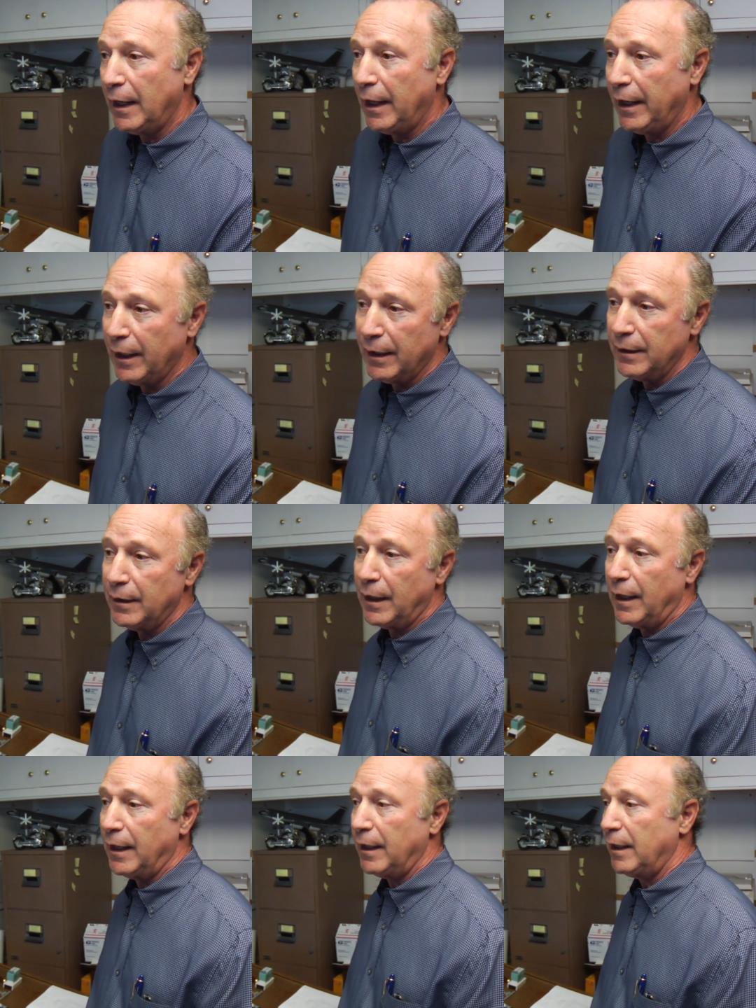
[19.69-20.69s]
And
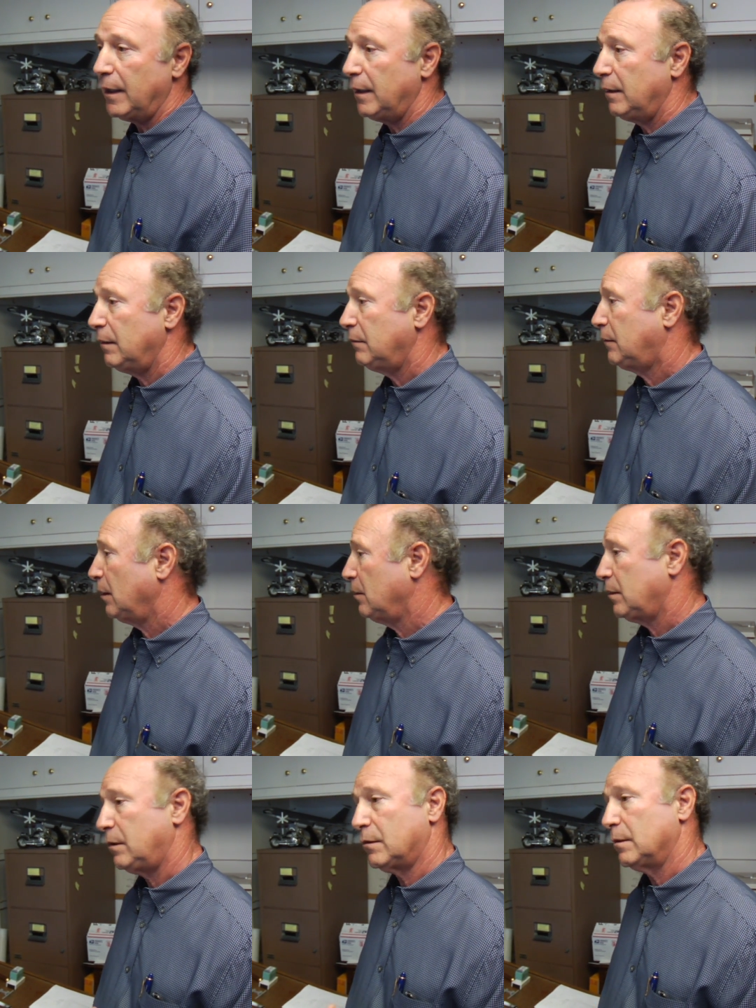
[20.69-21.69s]
I
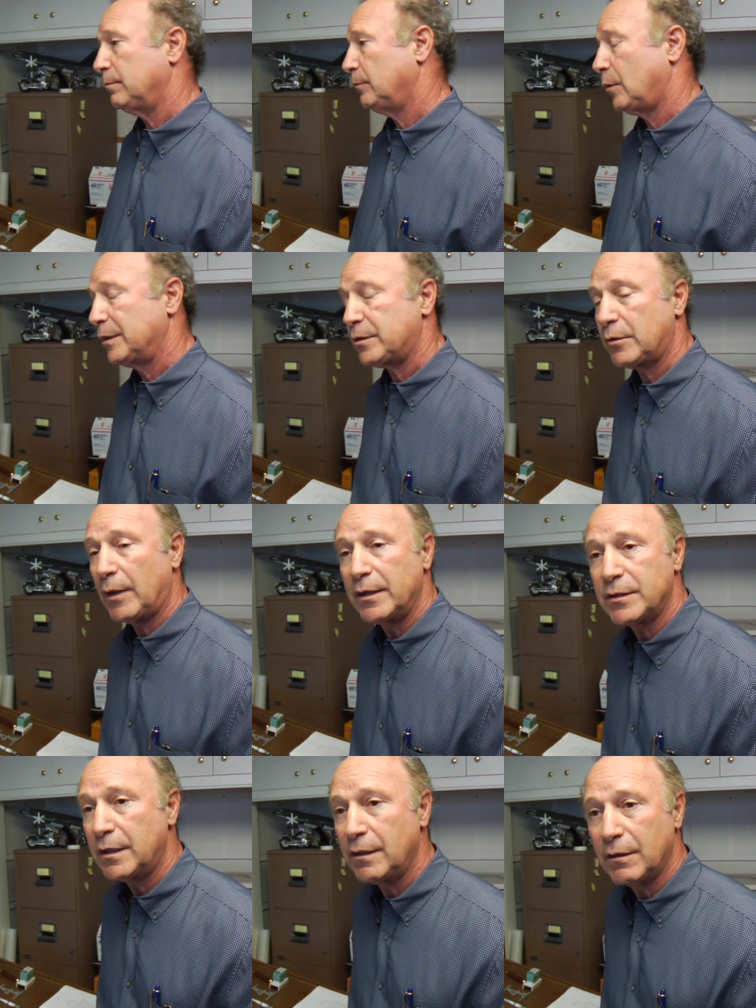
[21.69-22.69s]
go to Europe once or
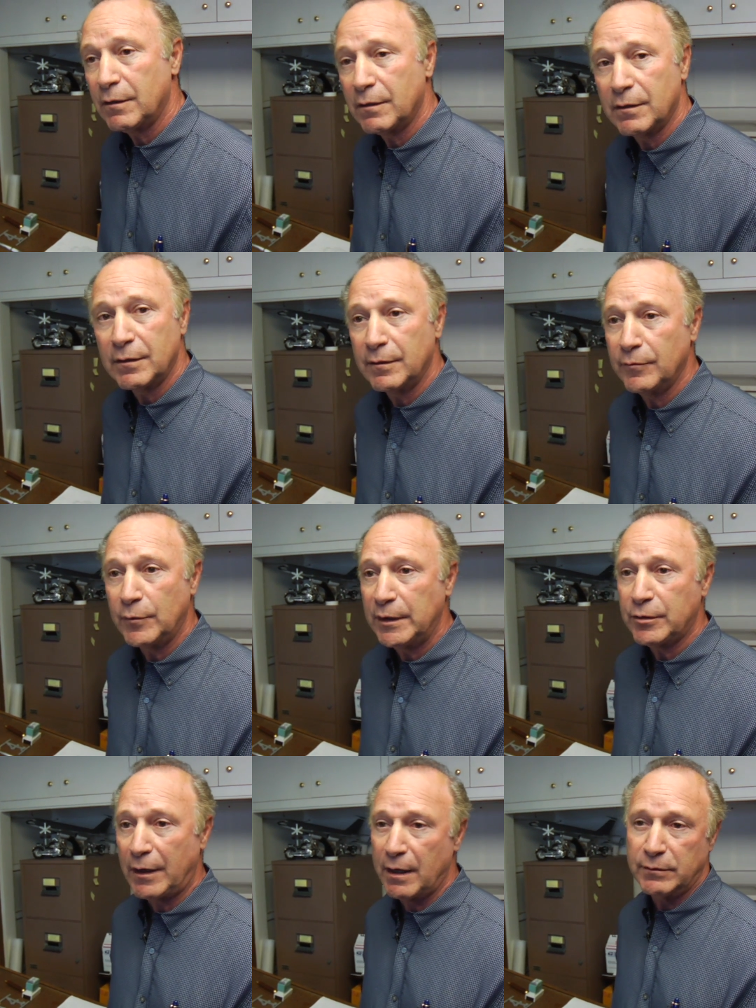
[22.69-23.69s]
twice a year, and we
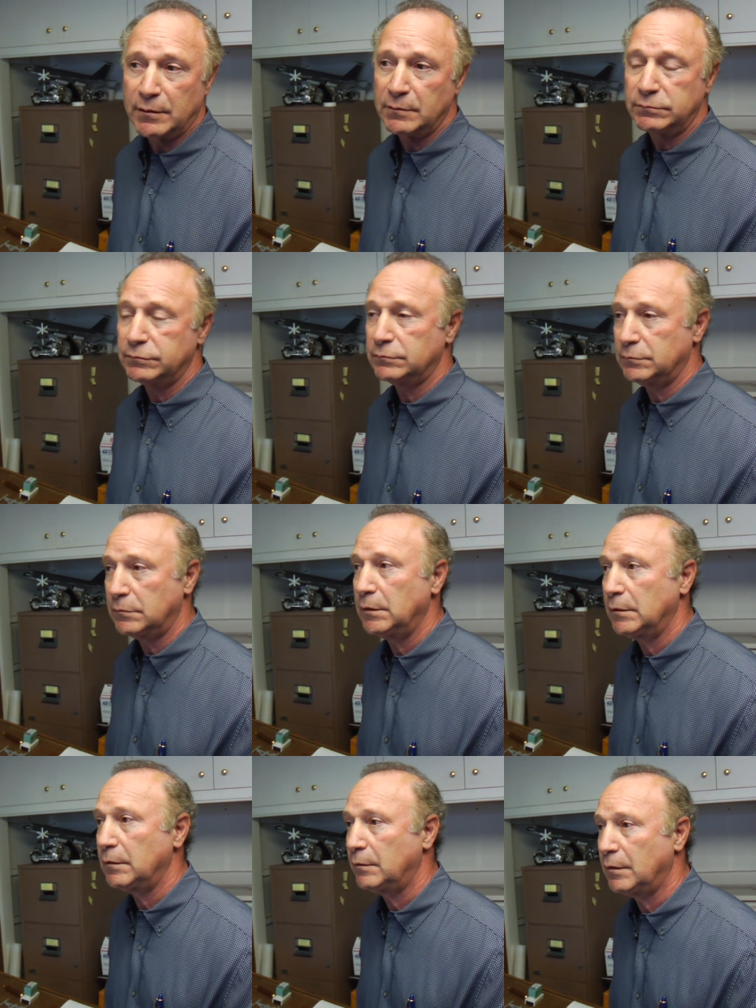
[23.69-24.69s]
travel
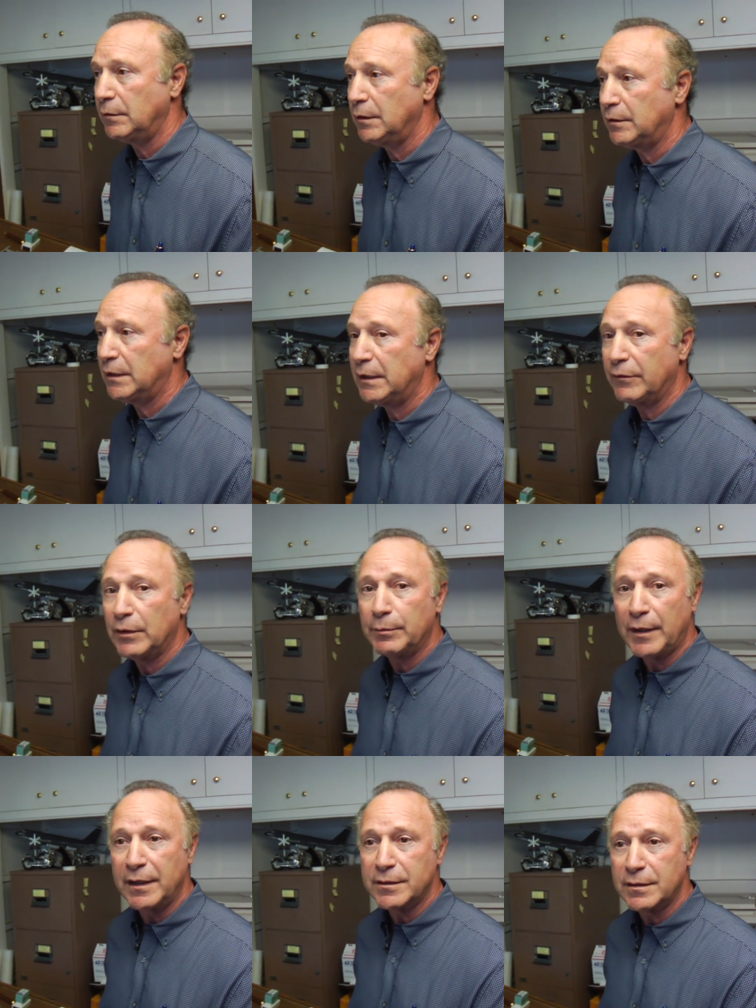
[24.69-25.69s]
to different
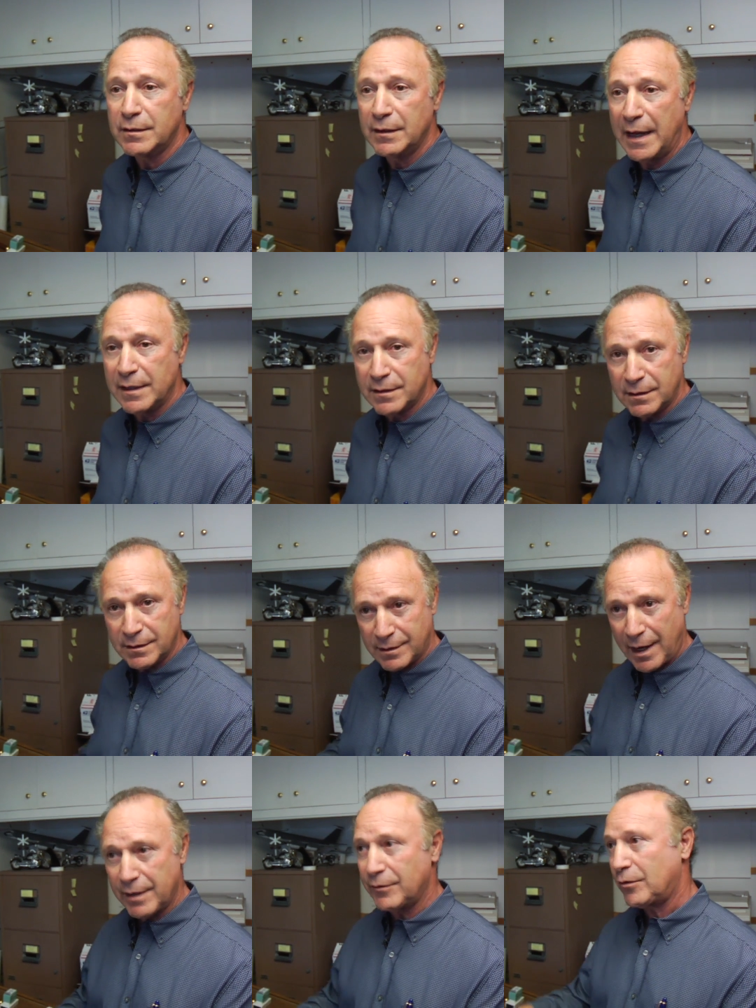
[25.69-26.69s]
places. And as a
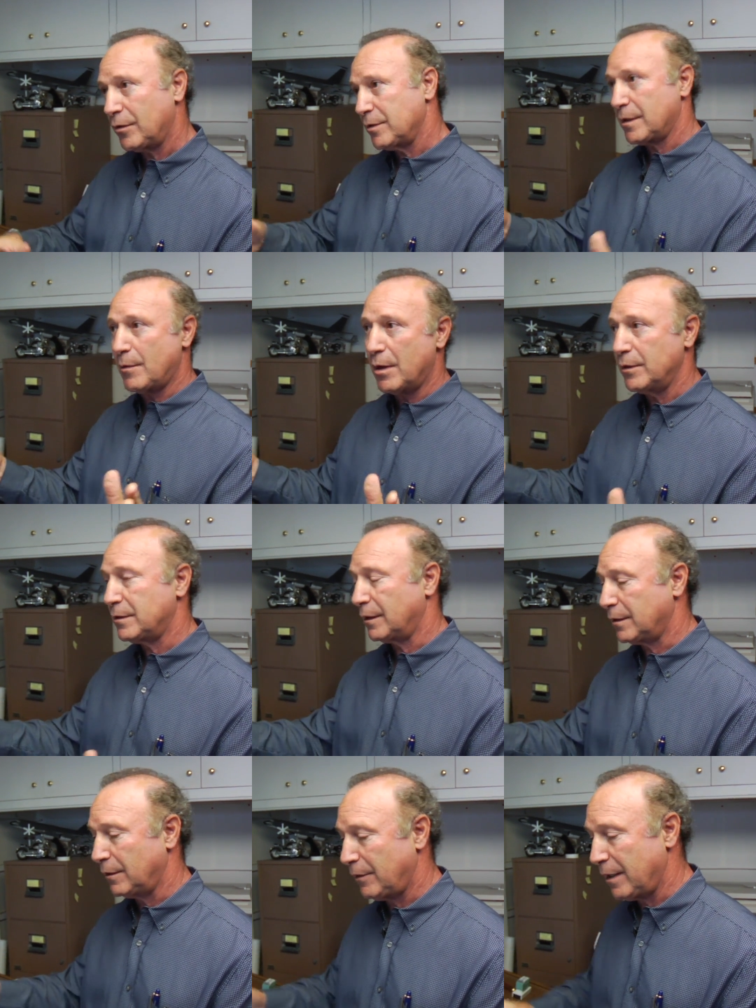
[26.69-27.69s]
designer, of course, I'm always
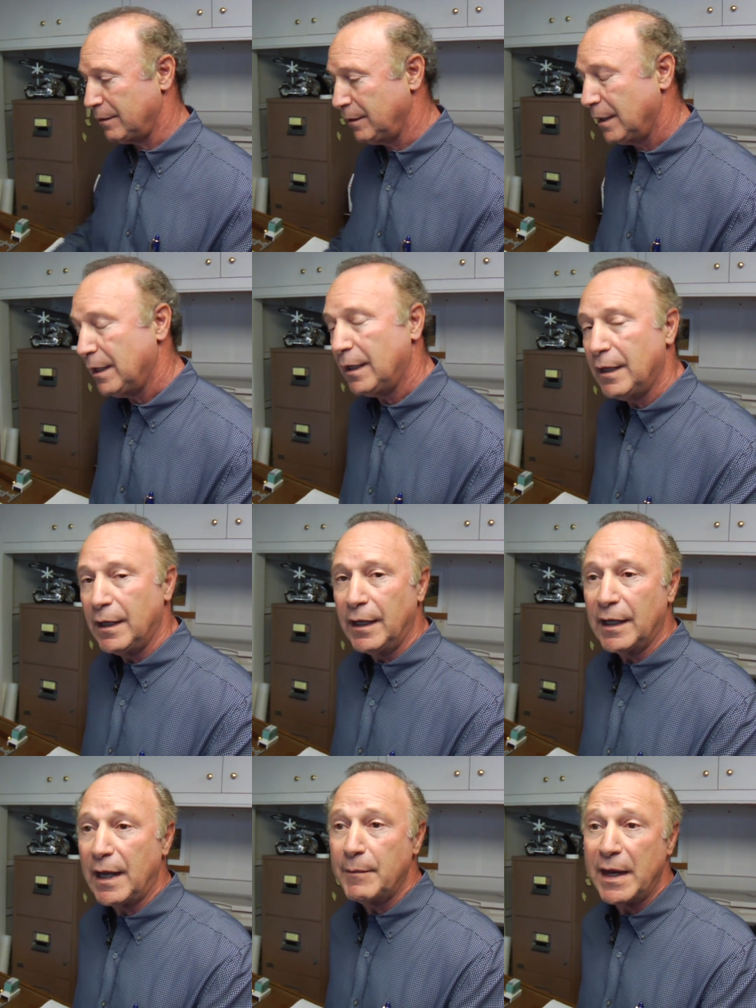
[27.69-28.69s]
looking around.
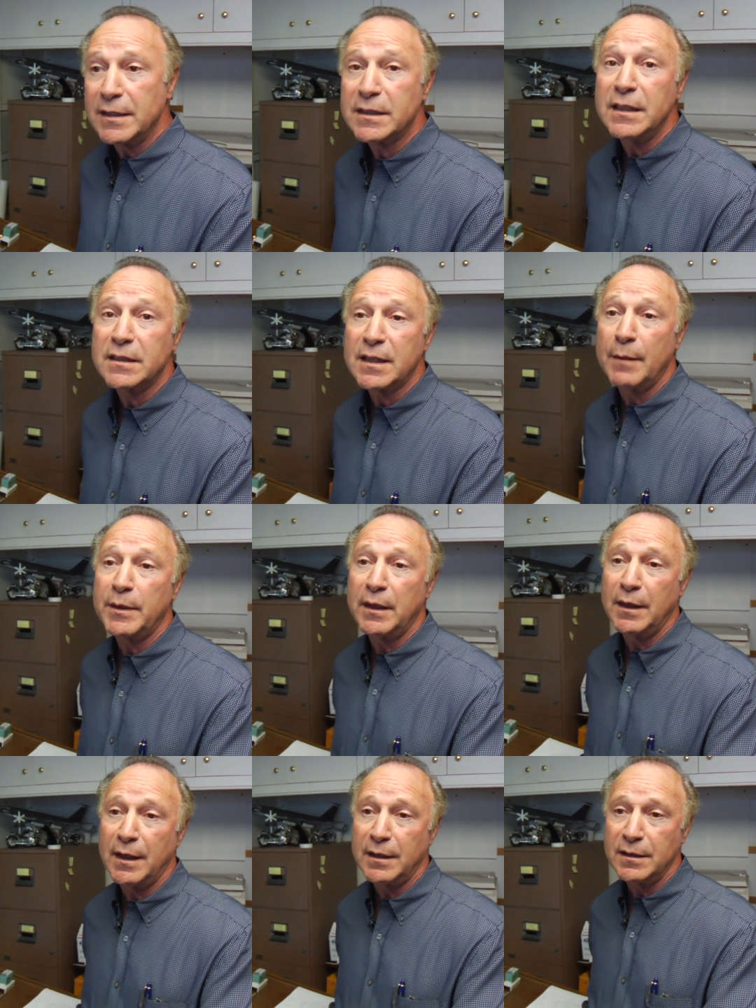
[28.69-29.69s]
And I may see
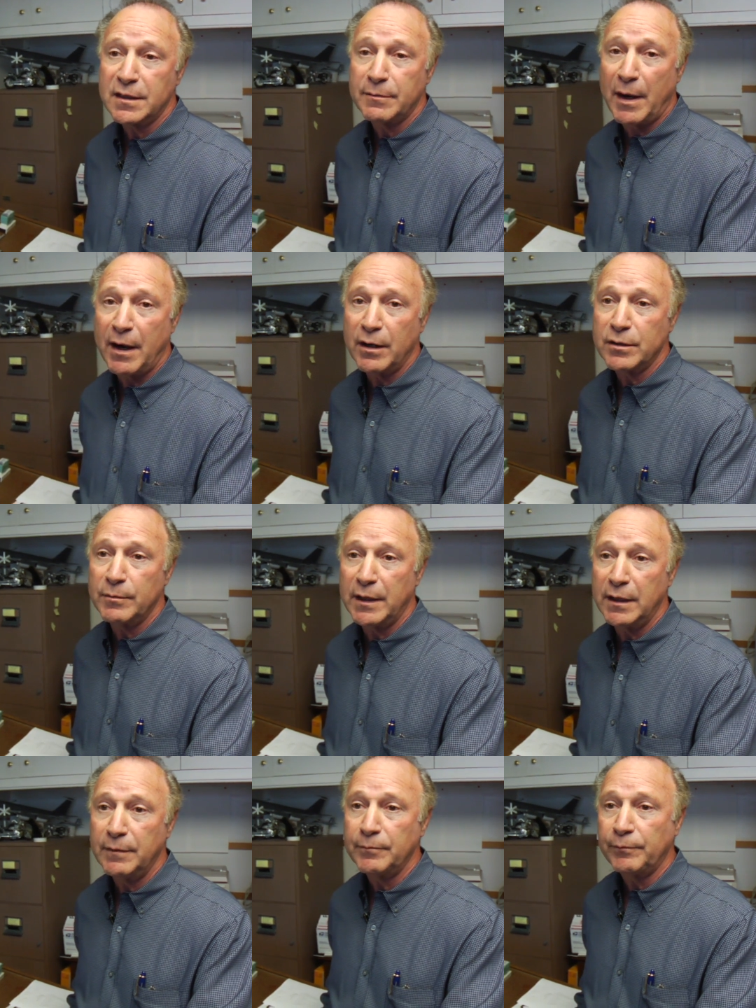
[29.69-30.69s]
something that inspires
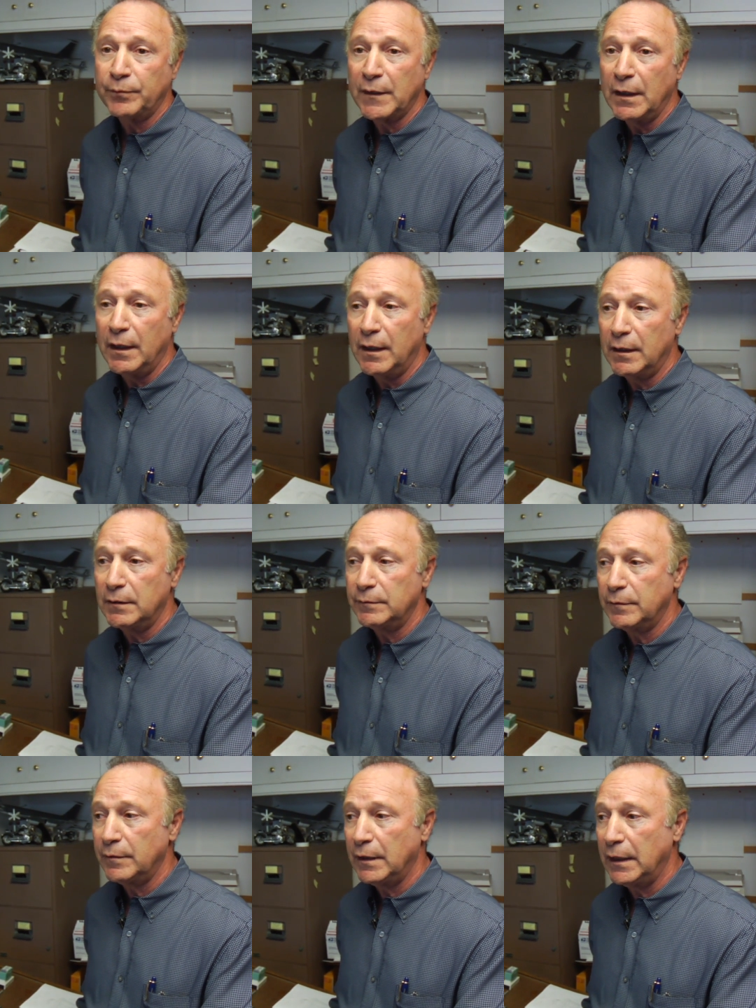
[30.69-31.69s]
me
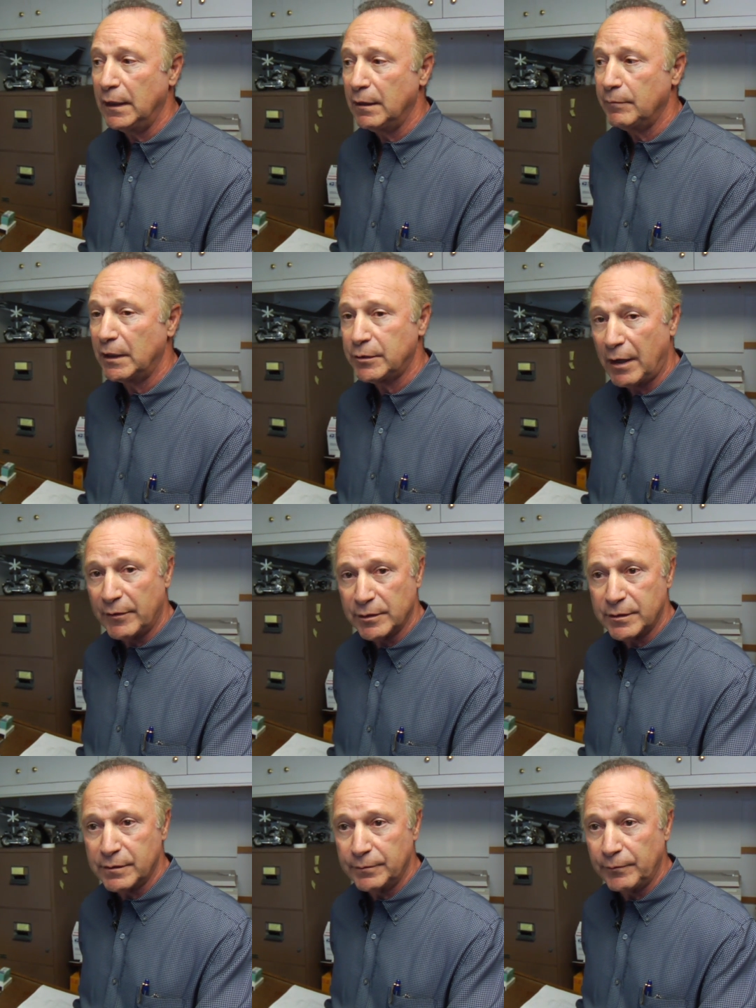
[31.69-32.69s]
in my
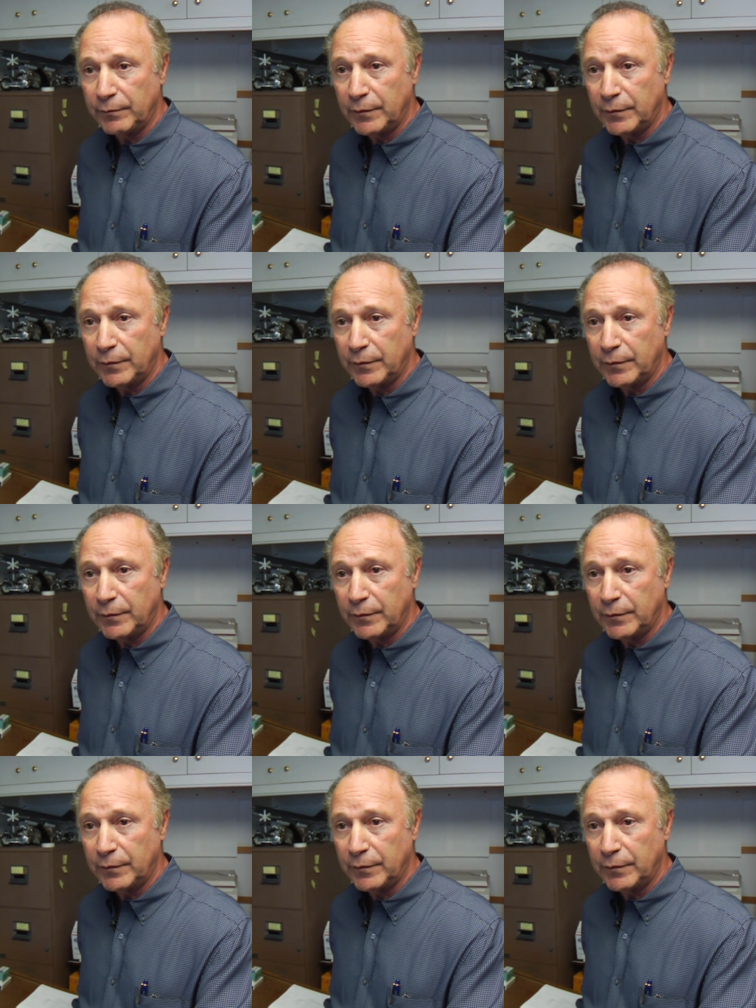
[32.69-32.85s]
travels.